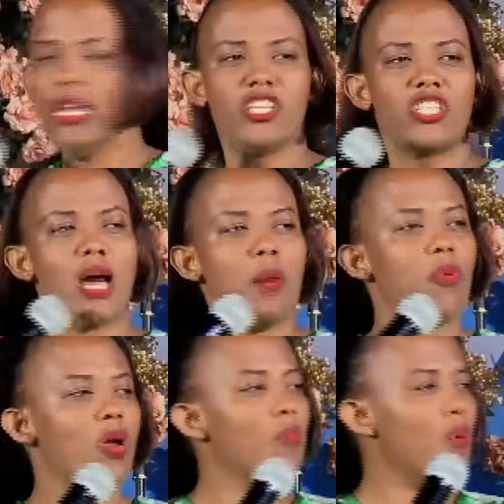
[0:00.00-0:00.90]
Iri
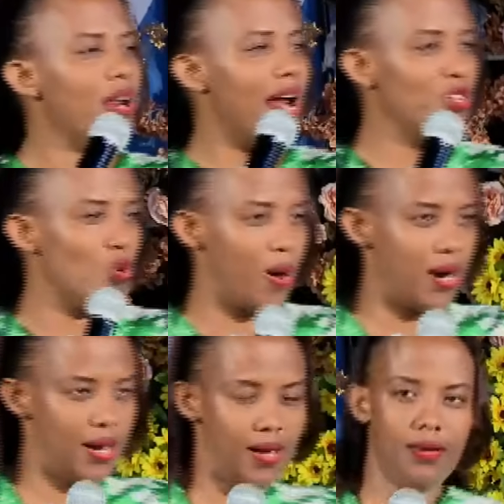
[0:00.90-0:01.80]
jambo ririmo
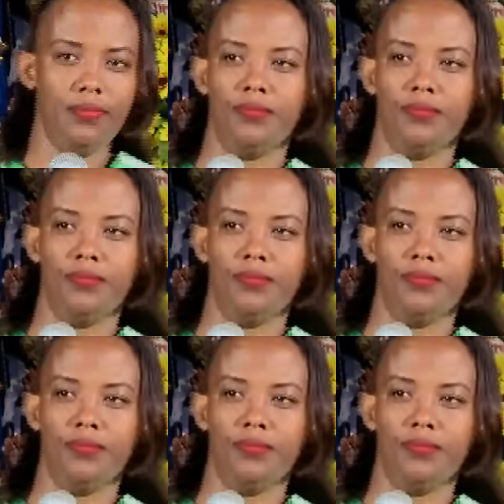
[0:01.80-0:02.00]
riranyubaka.